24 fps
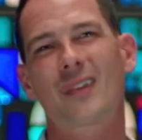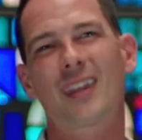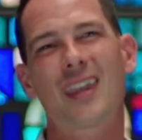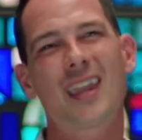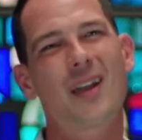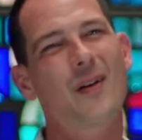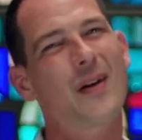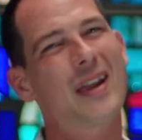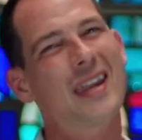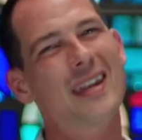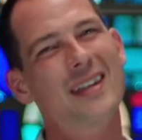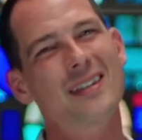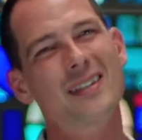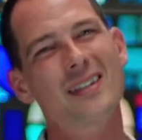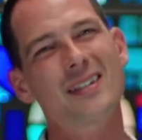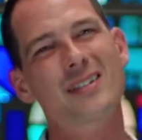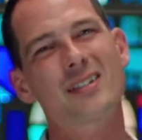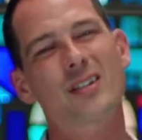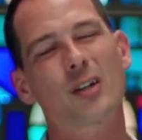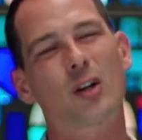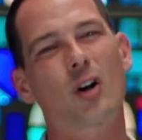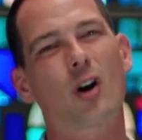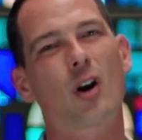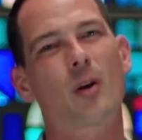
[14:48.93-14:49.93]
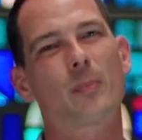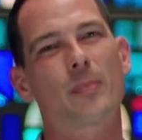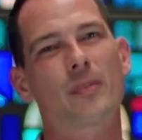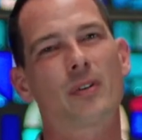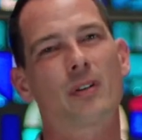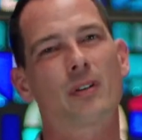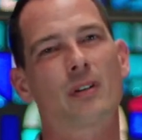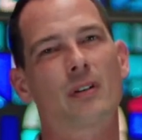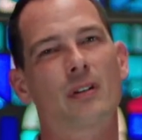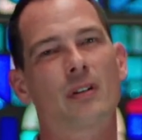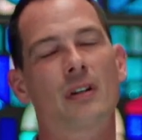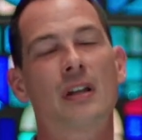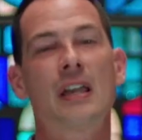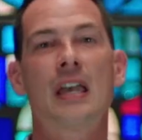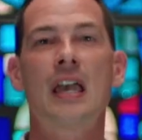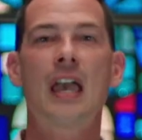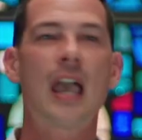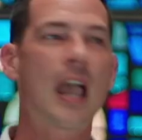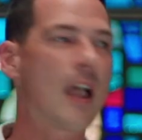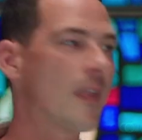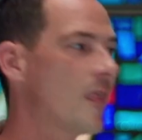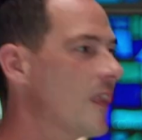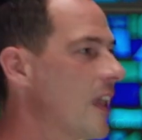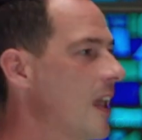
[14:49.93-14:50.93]
anyway, isn't this the carpenter?
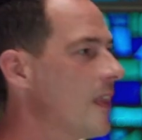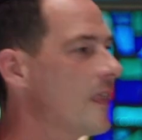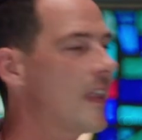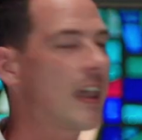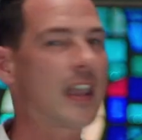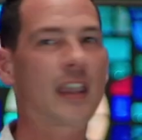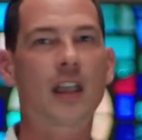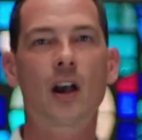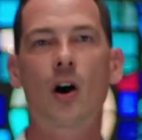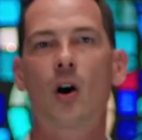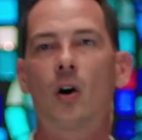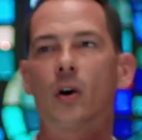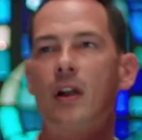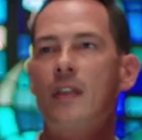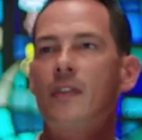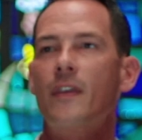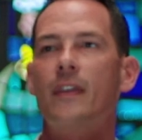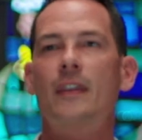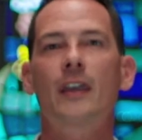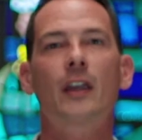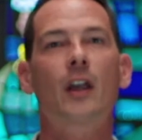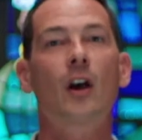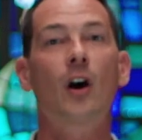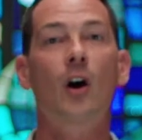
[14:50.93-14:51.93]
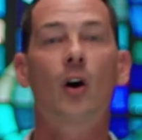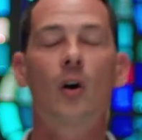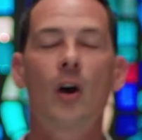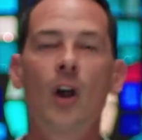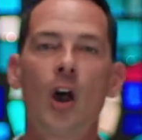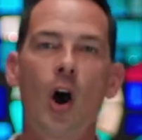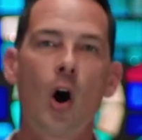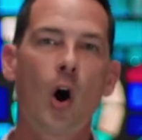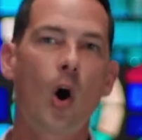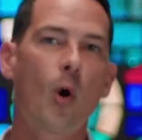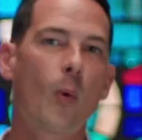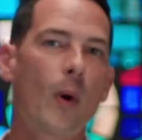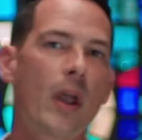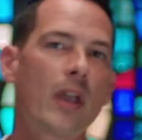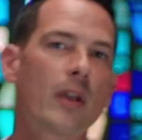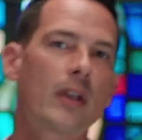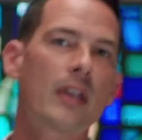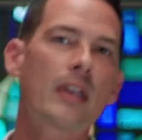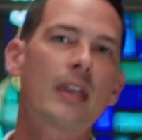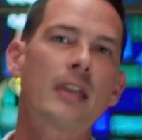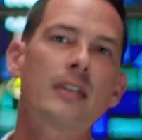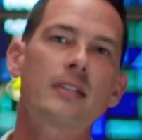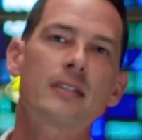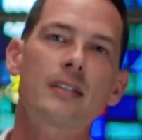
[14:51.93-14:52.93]
And then they go, oh,
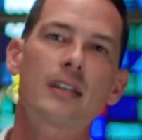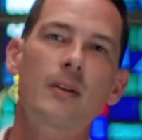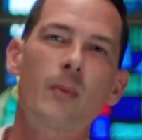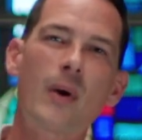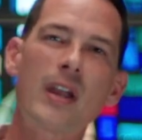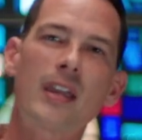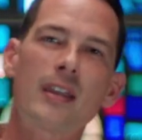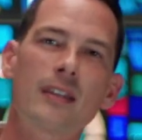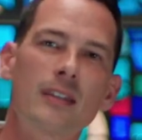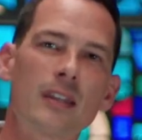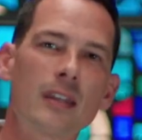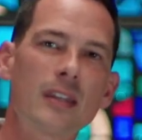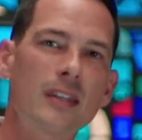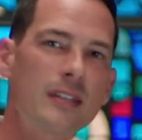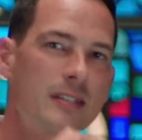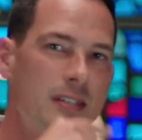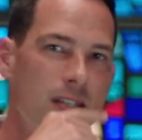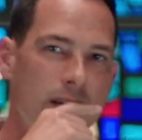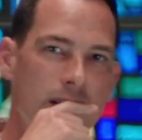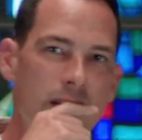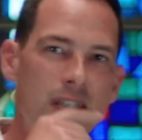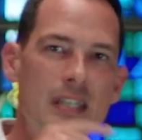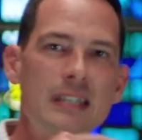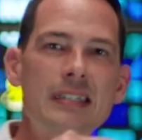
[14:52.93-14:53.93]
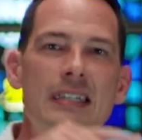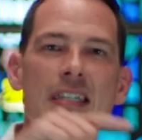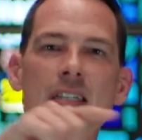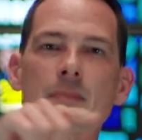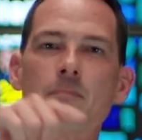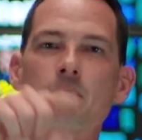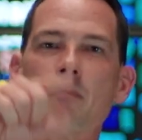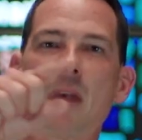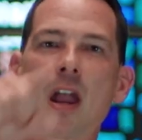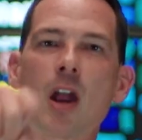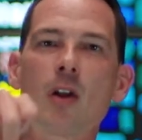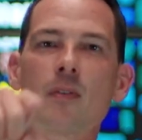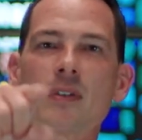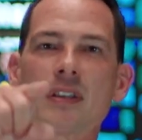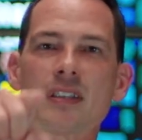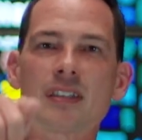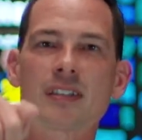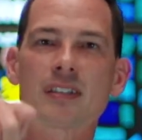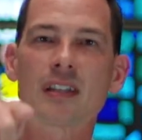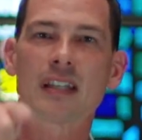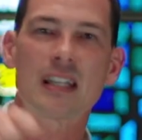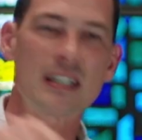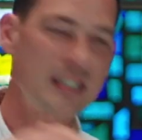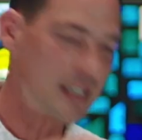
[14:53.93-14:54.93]
wait, this is Mary's
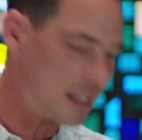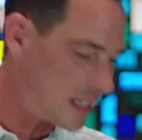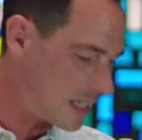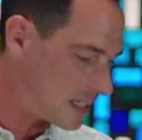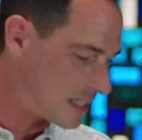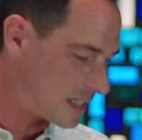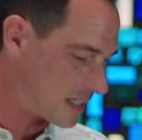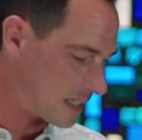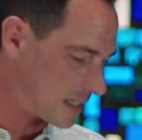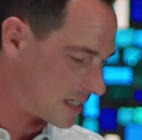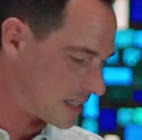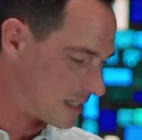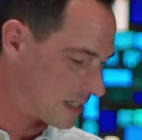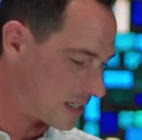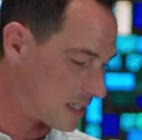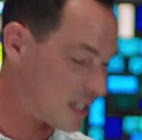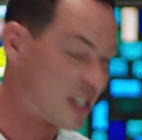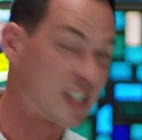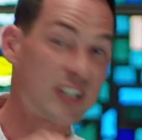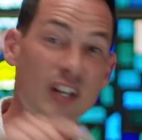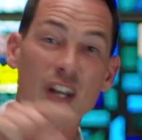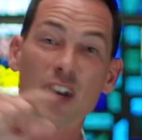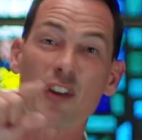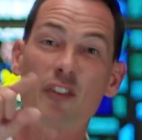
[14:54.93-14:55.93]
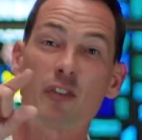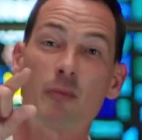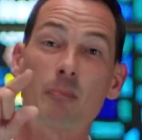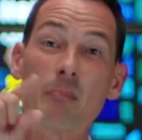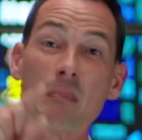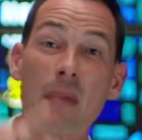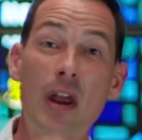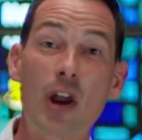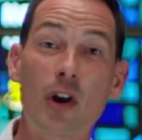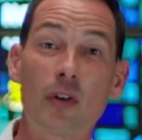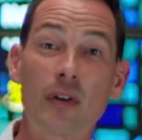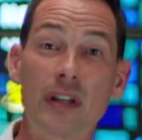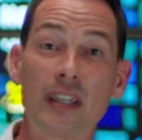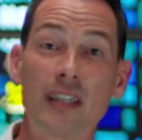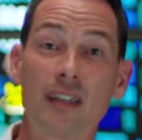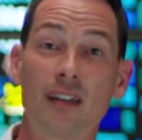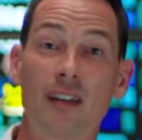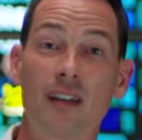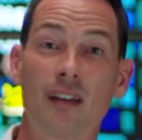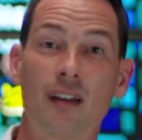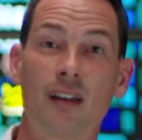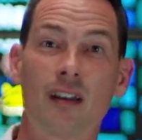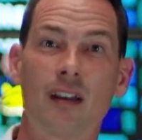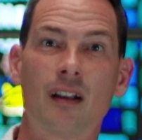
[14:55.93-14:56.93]
son. Isn't this the son of Mary?
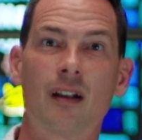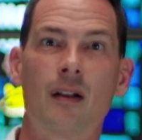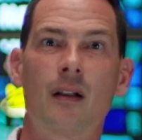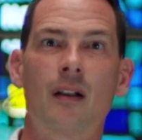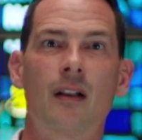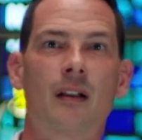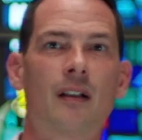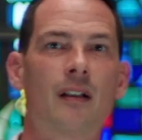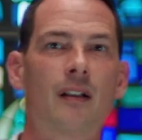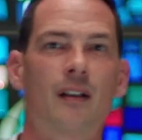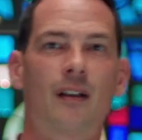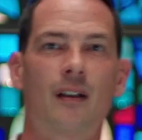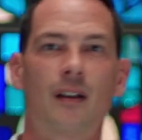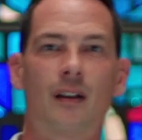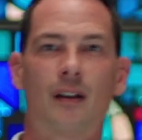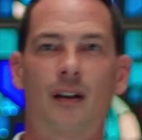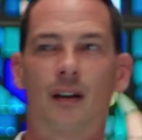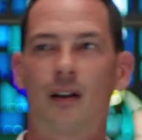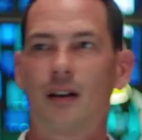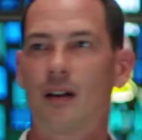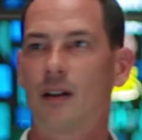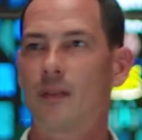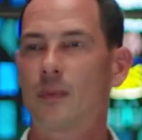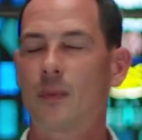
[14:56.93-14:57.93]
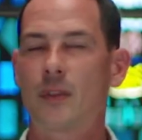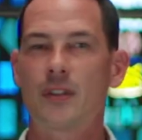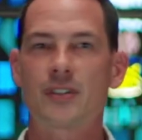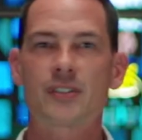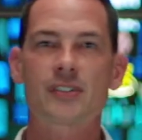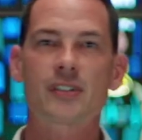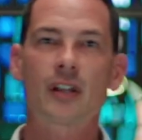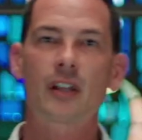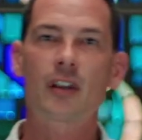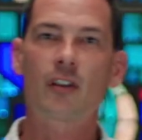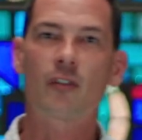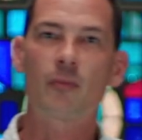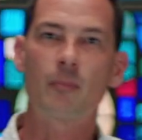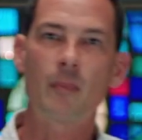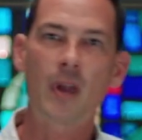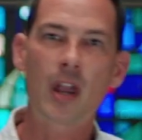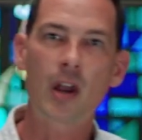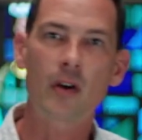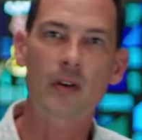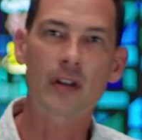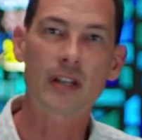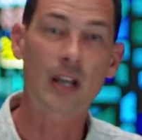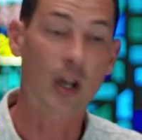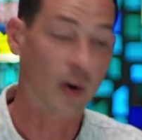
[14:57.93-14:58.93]
The son of
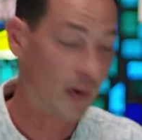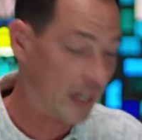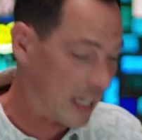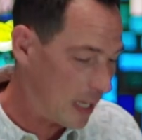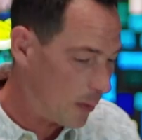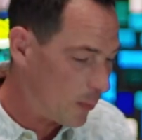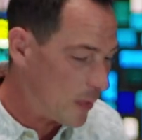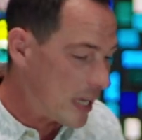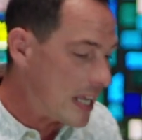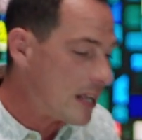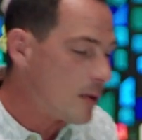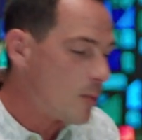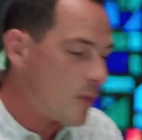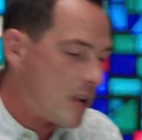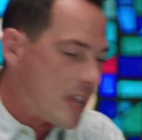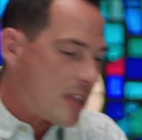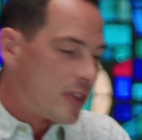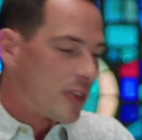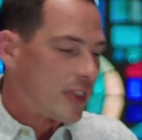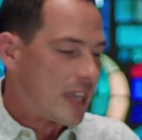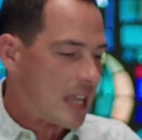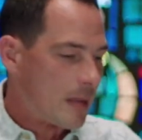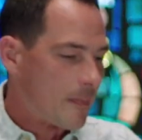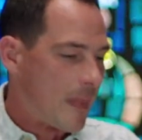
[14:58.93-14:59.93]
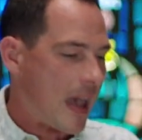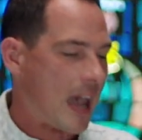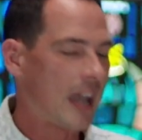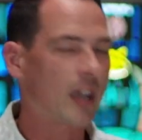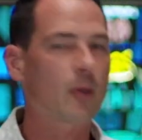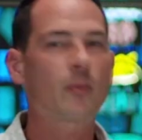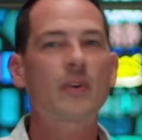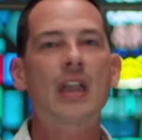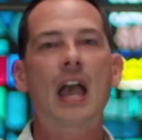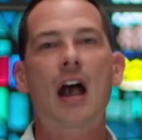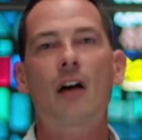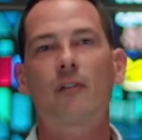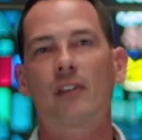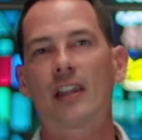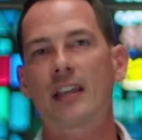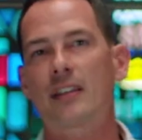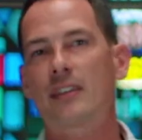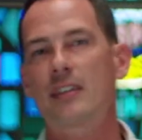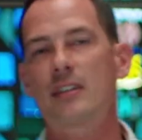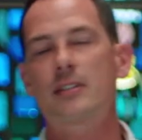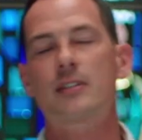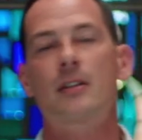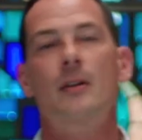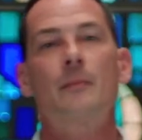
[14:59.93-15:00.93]
Mary. Now, again, we think back and we have like
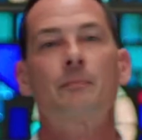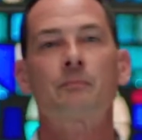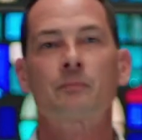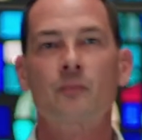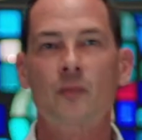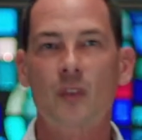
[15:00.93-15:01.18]
these,